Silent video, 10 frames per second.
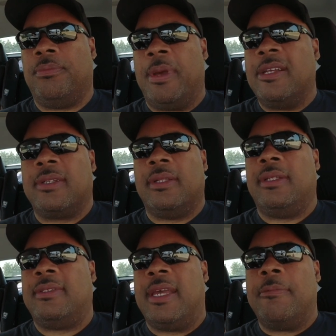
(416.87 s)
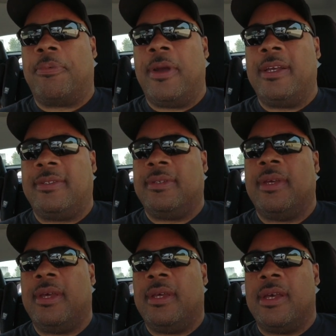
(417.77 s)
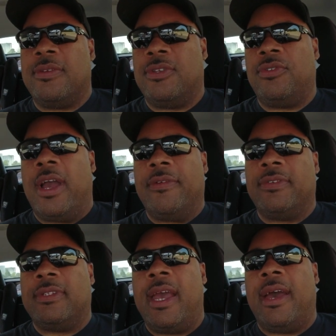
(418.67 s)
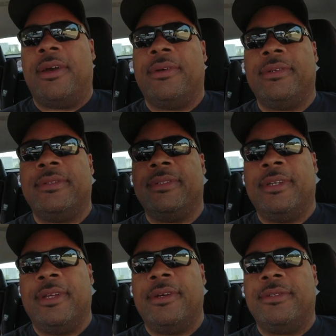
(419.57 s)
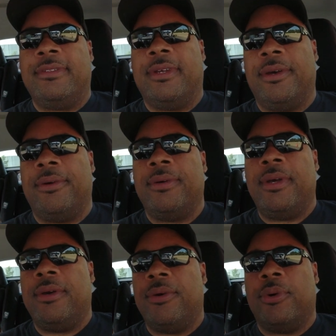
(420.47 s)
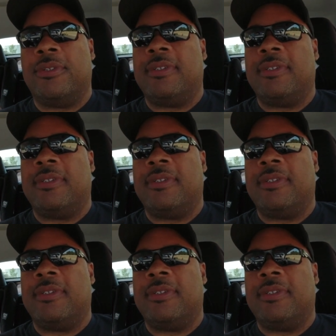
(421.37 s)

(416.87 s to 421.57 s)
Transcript: basically the same price as the drivers now, you know, so, or a